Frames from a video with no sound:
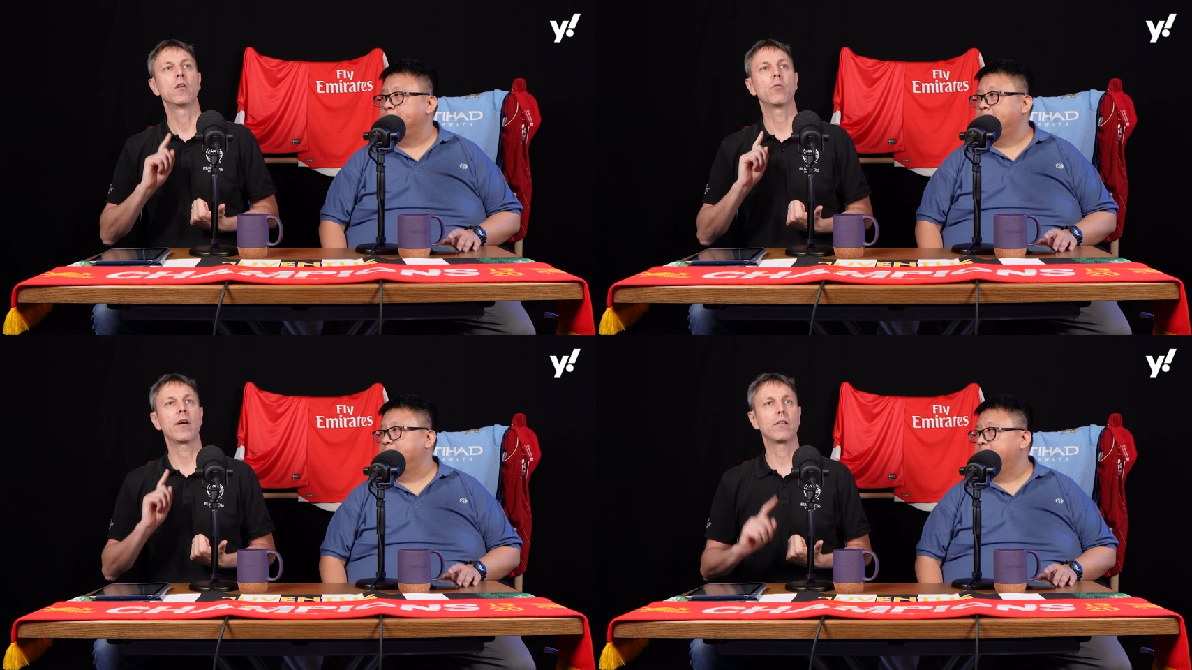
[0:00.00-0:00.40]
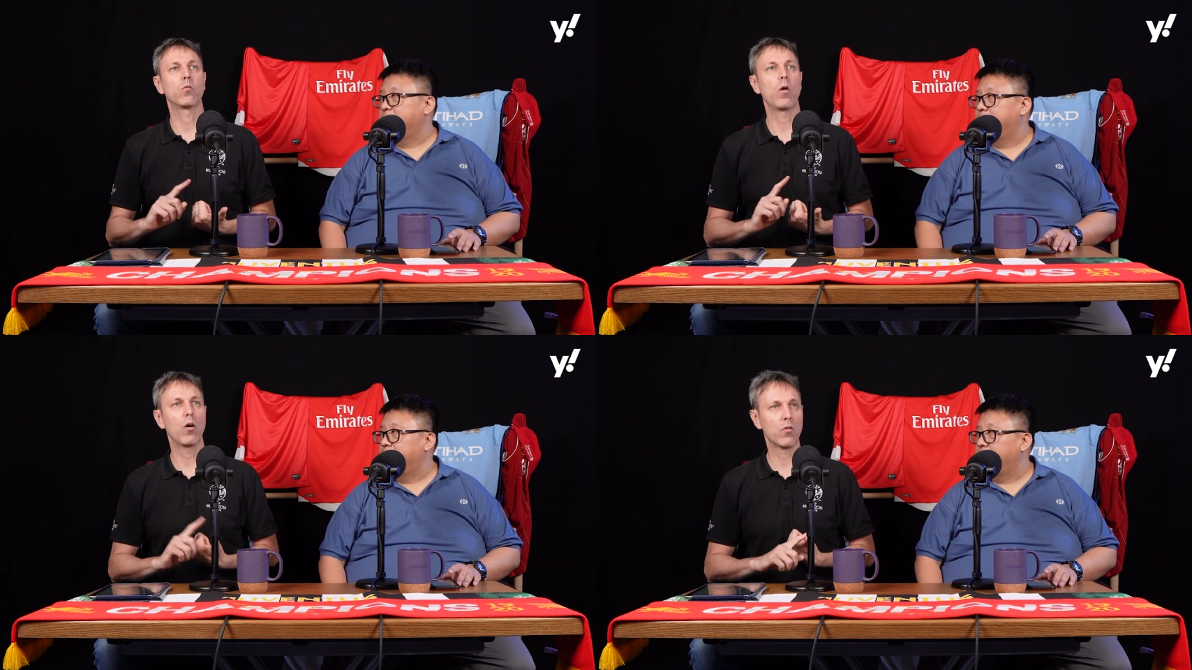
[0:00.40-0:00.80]
Speaker 1: We had the
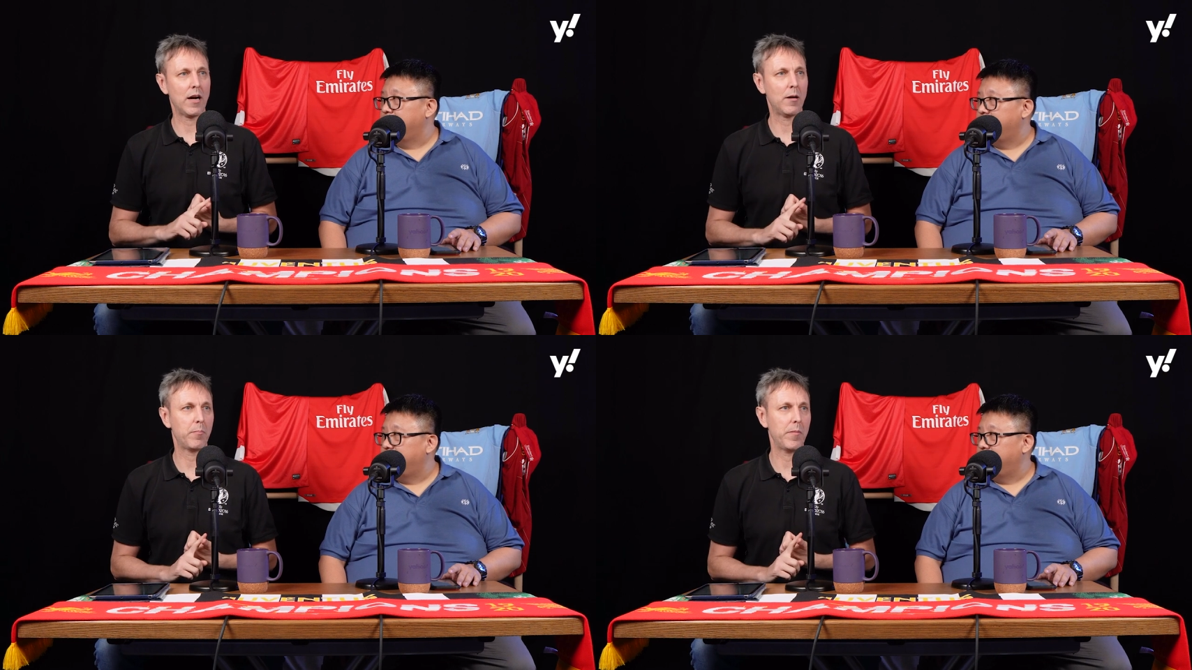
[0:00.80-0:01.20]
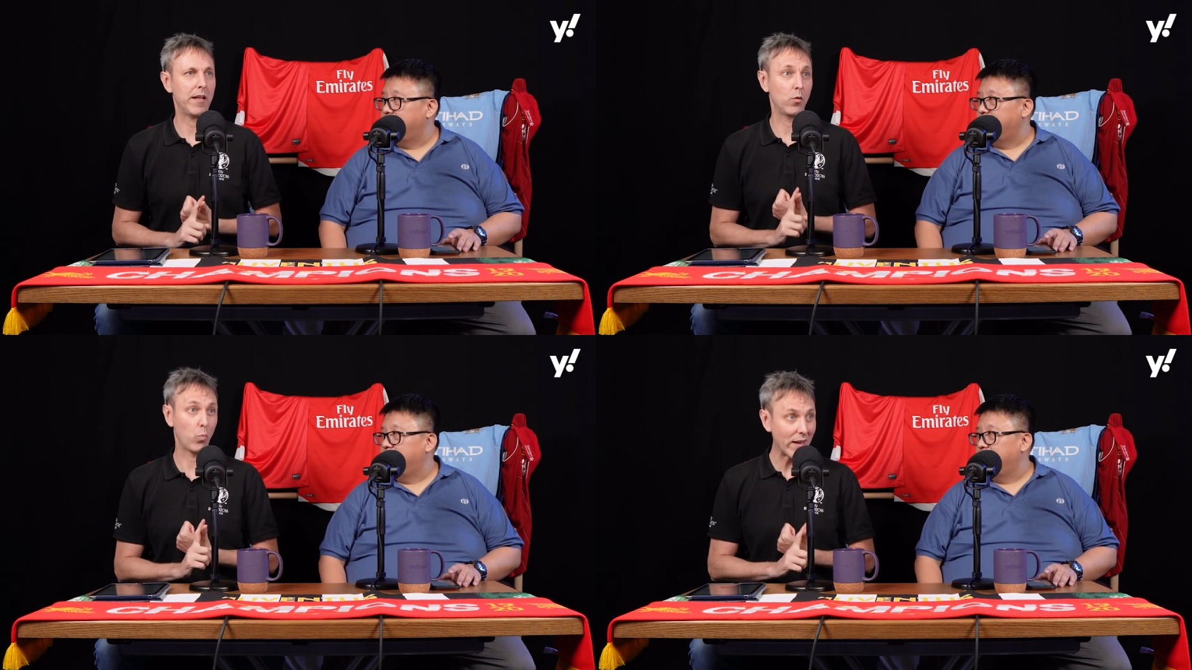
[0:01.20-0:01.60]
World Cup in
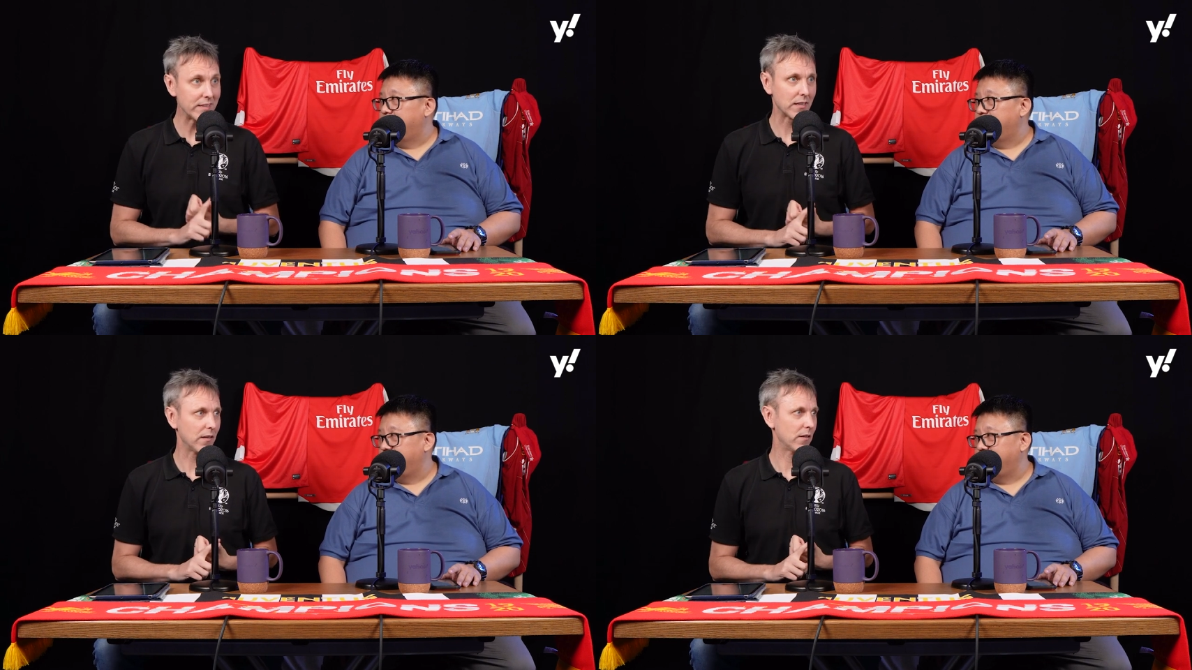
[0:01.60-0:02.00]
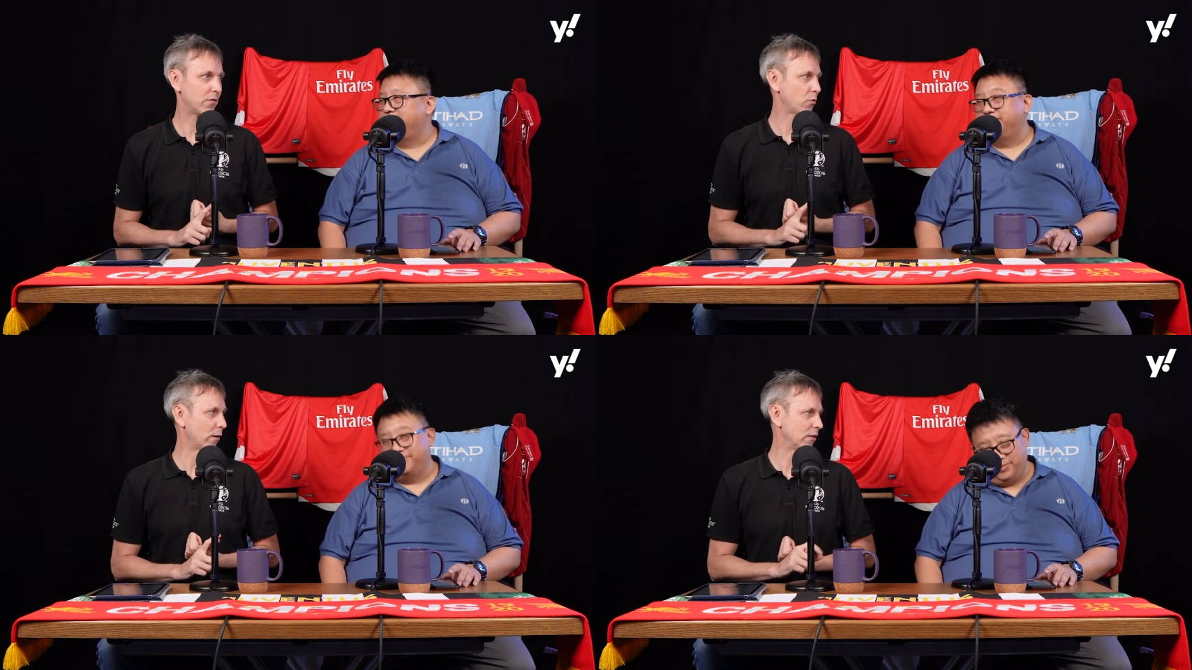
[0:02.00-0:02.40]
the winter of
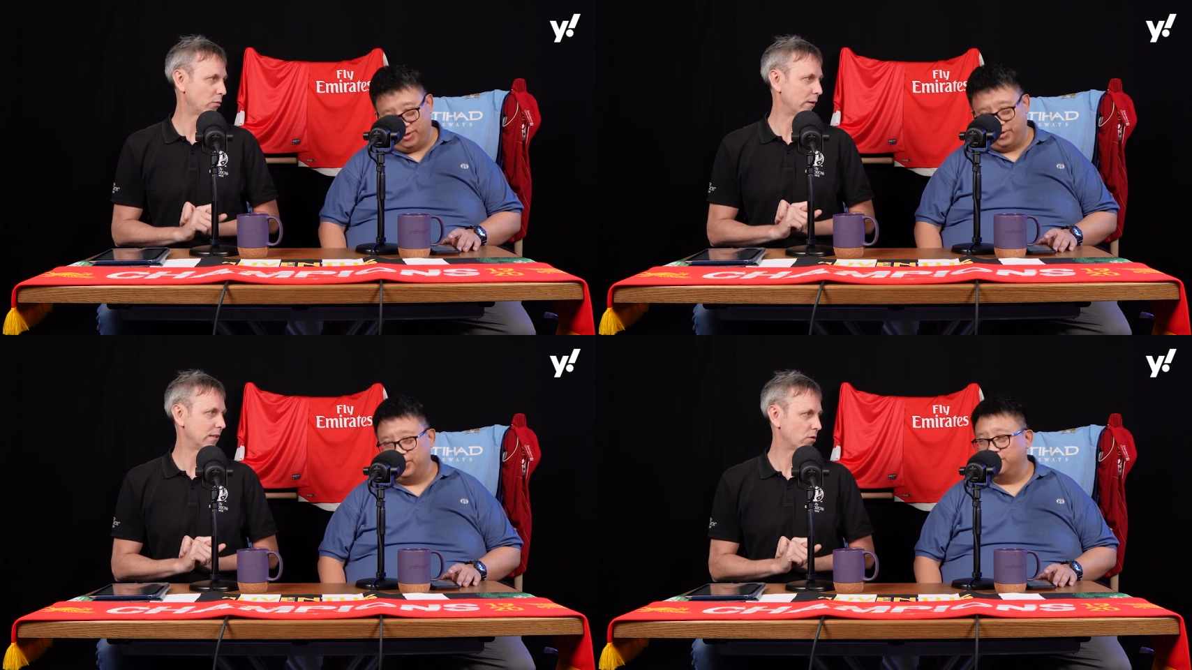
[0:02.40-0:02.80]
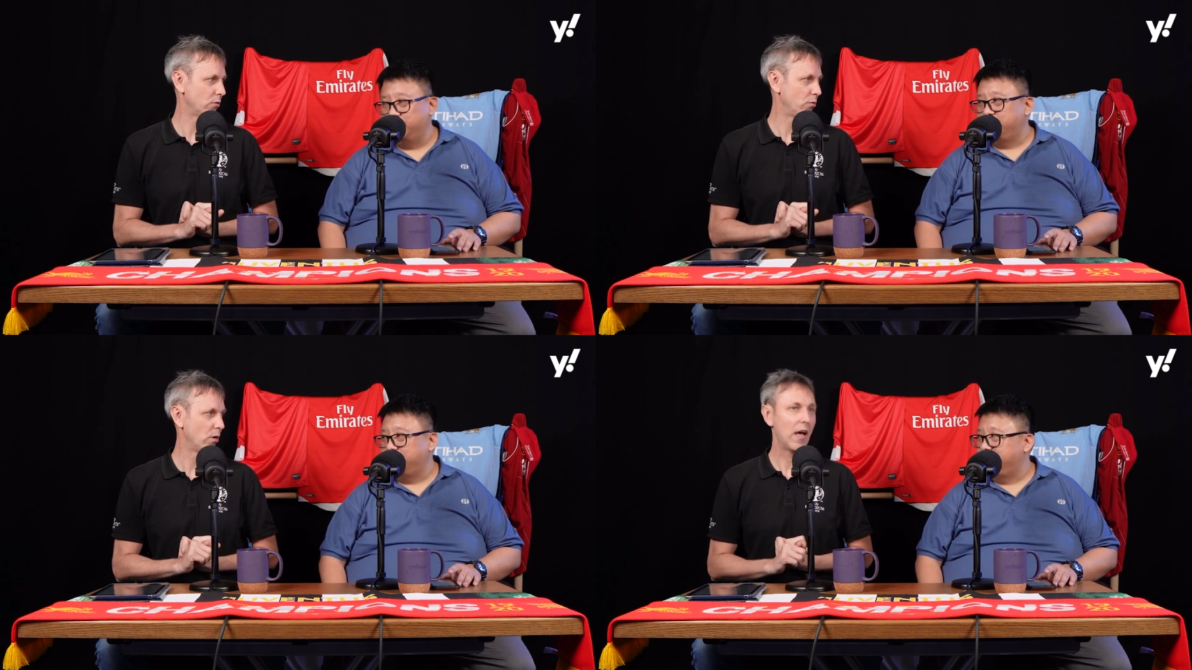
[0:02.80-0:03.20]

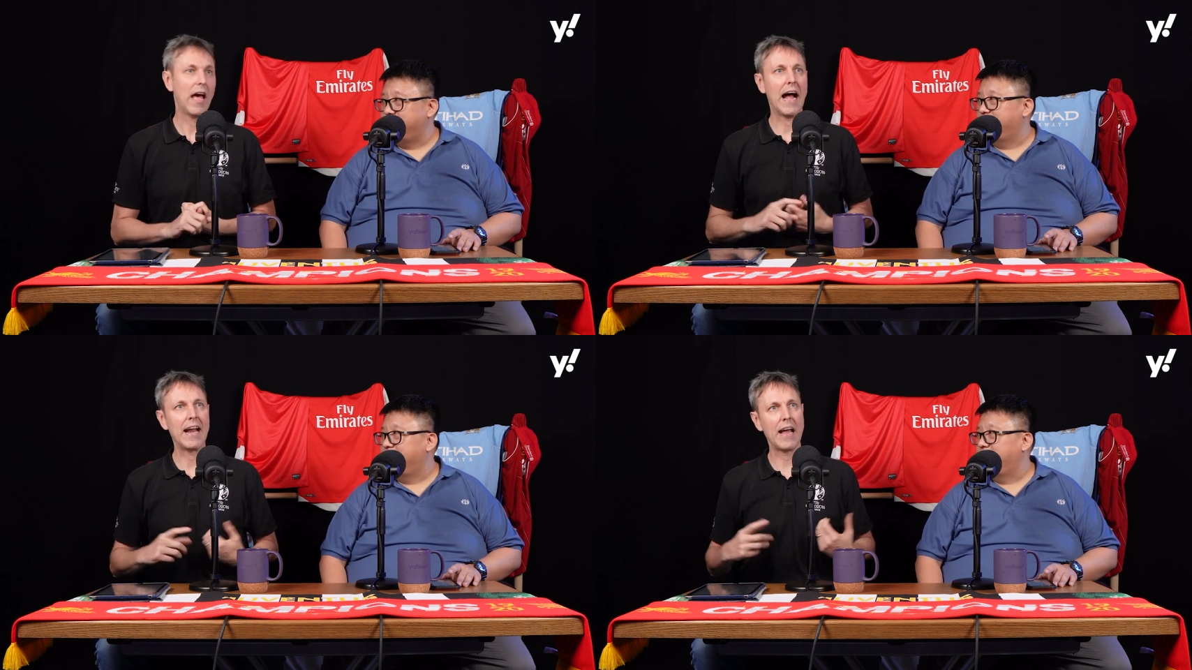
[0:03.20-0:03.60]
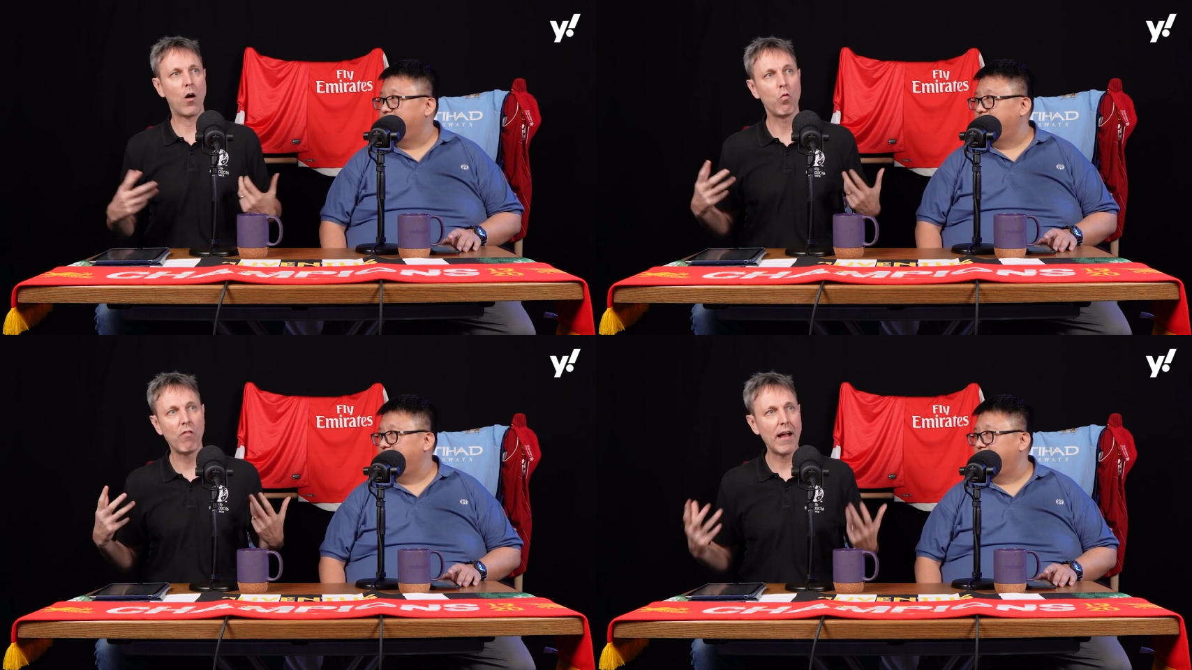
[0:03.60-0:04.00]
2022. and now,
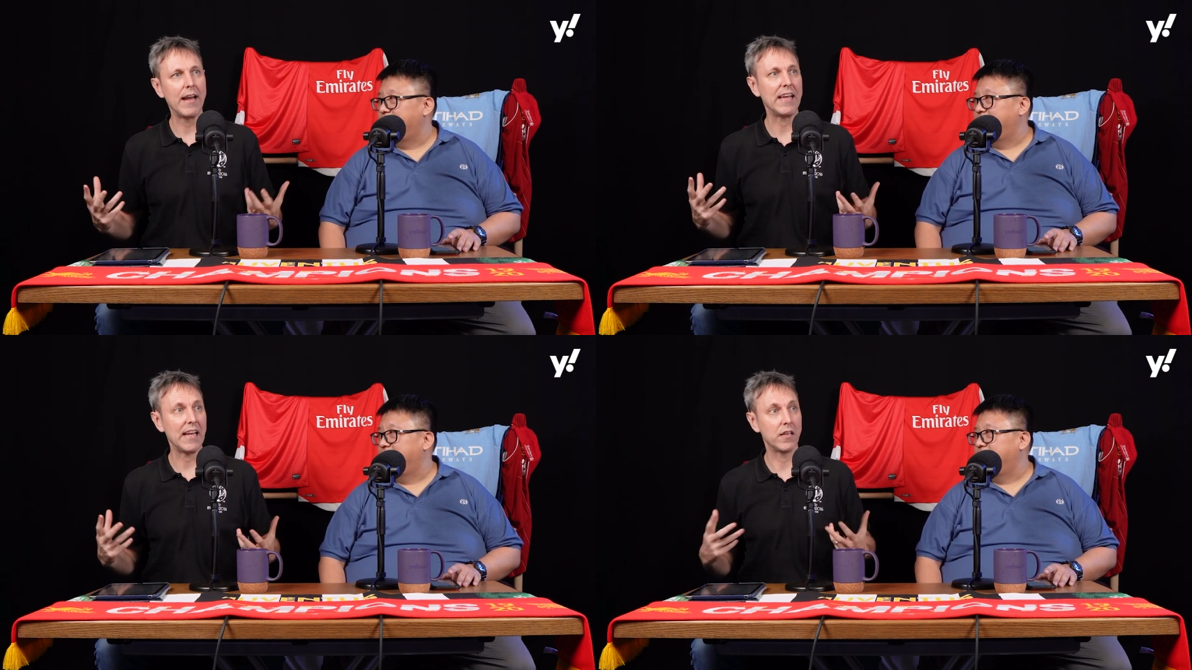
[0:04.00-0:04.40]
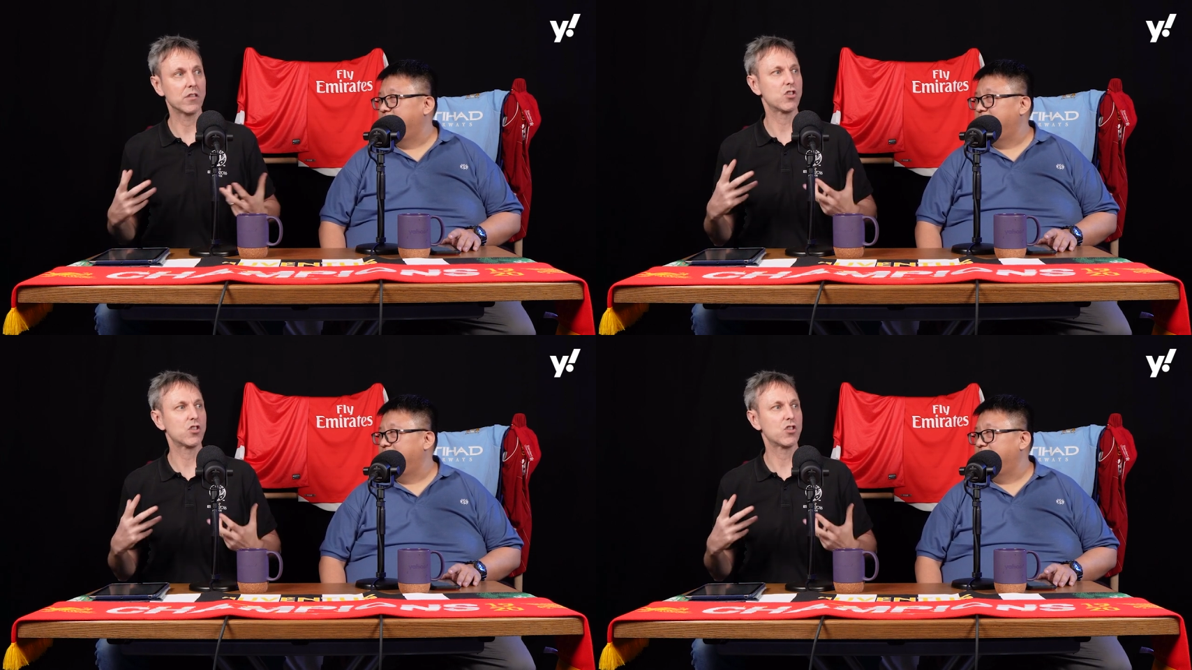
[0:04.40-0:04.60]
already in the